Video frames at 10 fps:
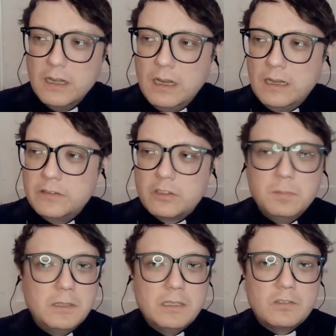the
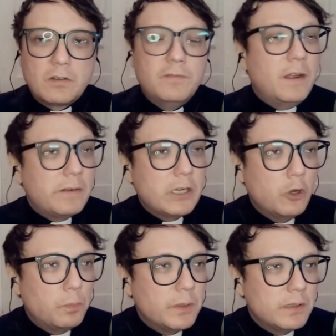communities are very
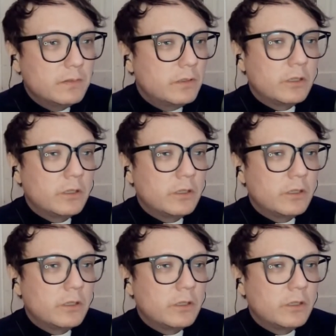open.